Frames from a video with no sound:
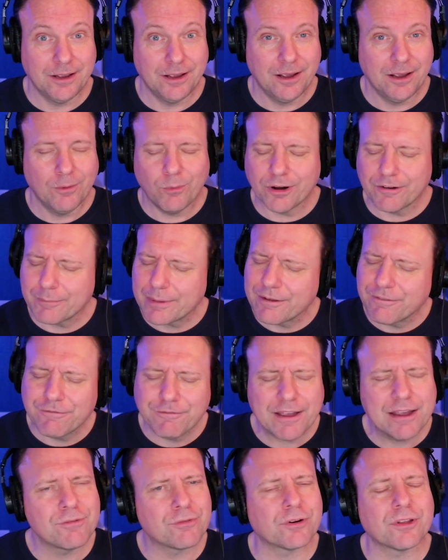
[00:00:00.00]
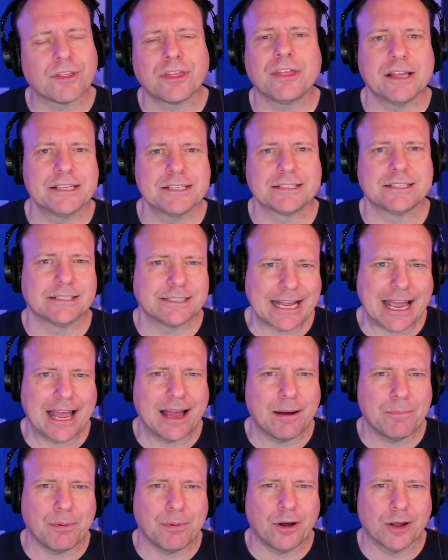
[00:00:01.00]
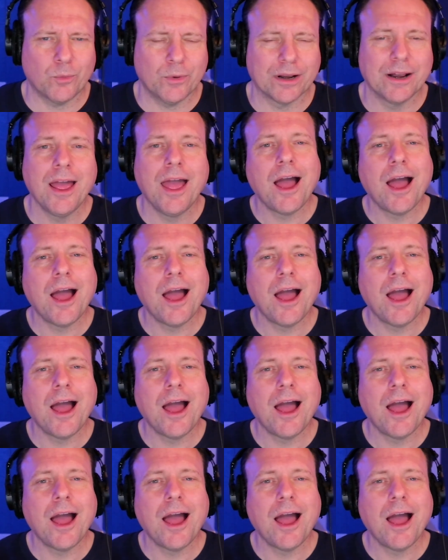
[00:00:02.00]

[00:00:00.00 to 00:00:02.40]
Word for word: One of my favorite things to tap on when